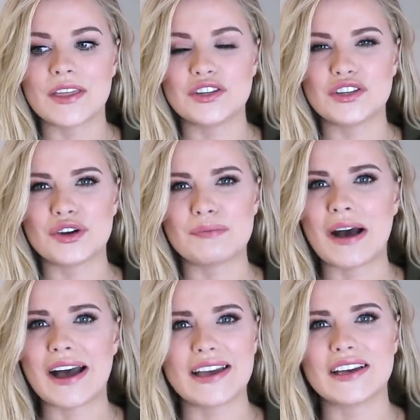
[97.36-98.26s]
than, you know,
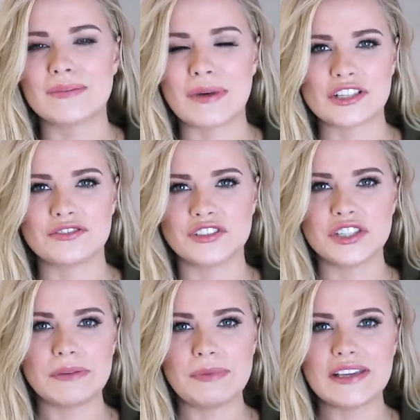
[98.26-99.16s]
buy a bunch of
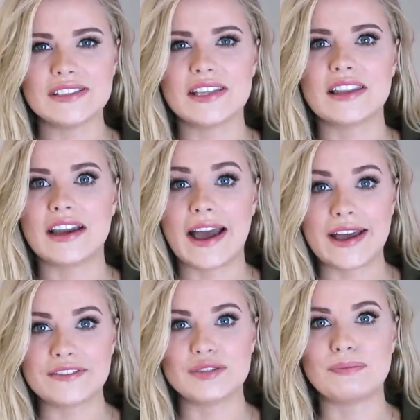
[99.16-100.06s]
cheapies and then I
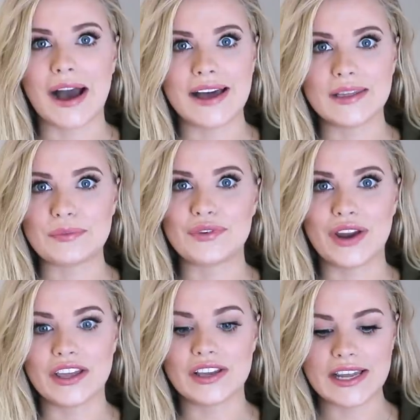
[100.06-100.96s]
have to buy them
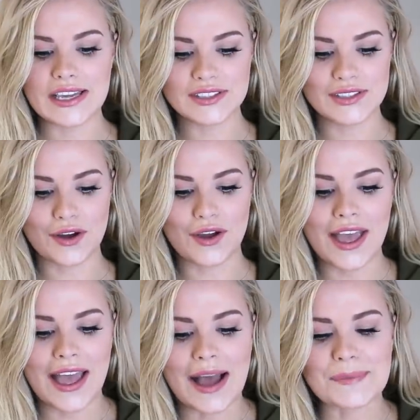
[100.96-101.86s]
regularly. So
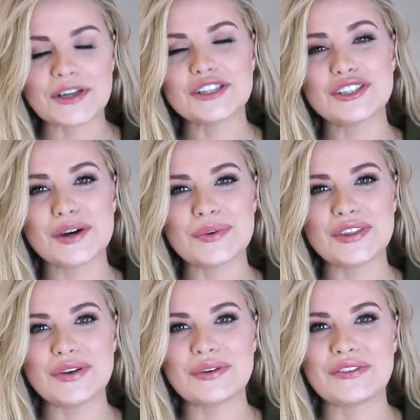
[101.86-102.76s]
I'm going to share
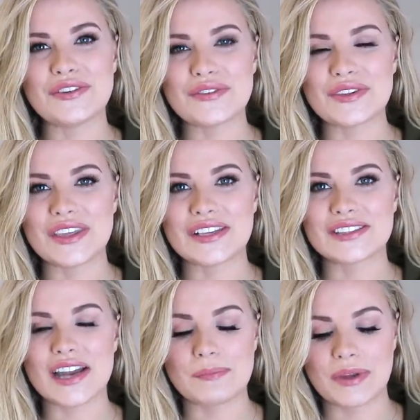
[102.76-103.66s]
with you a few of the things
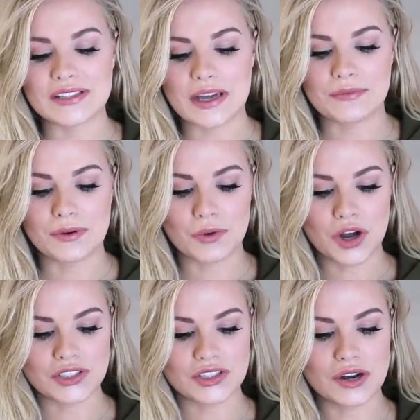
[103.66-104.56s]
that I picked up from
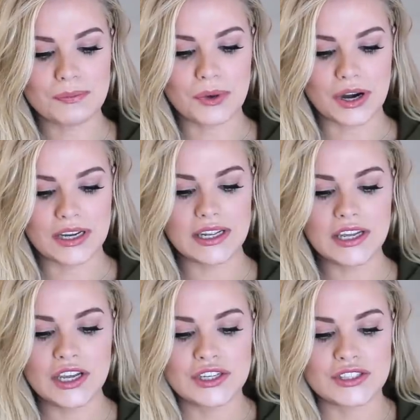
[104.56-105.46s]
Cotton On Body.
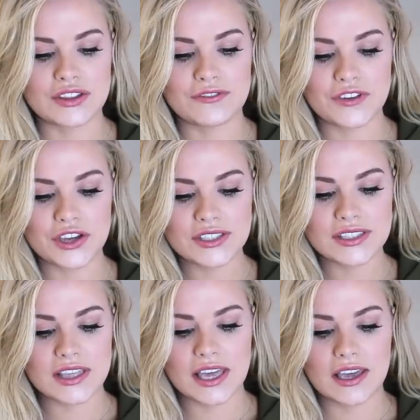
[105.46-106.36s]
So the first
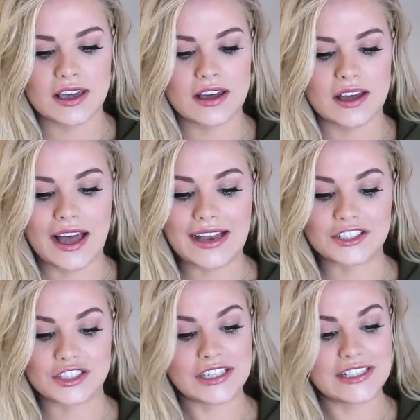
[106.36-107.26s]
thing, I
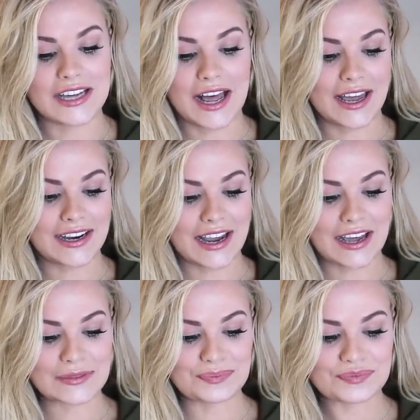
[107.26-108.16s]
literally died,
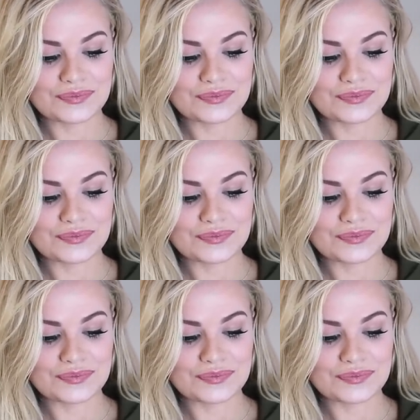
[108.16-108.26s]
like,